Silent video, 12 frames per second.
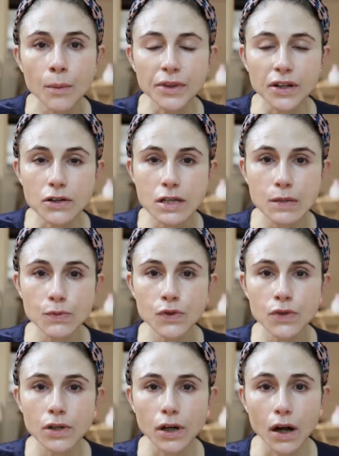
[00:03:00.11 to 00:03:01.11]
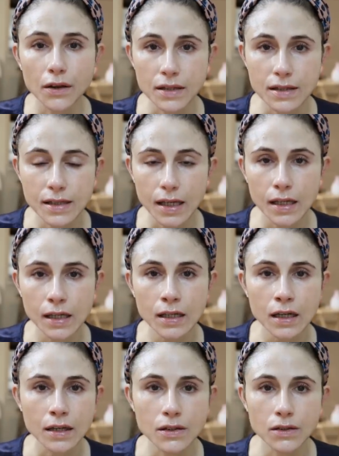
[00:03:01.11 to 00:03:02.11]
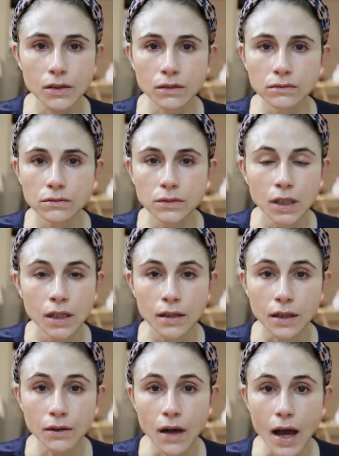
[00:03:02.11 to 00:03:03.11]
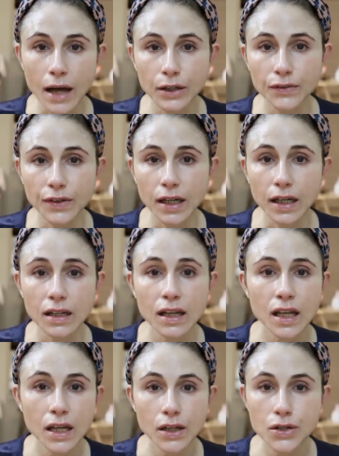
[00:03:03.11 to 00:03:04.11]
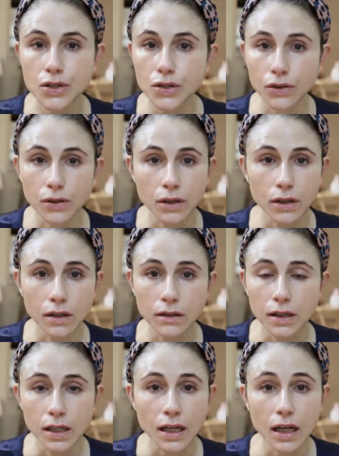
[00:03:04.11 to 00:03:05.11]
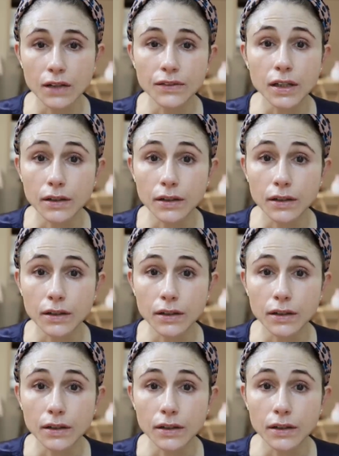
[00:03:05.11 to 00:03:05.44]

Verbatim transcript: but they're smoother on the skin don't they don't aggravate itch or any kind of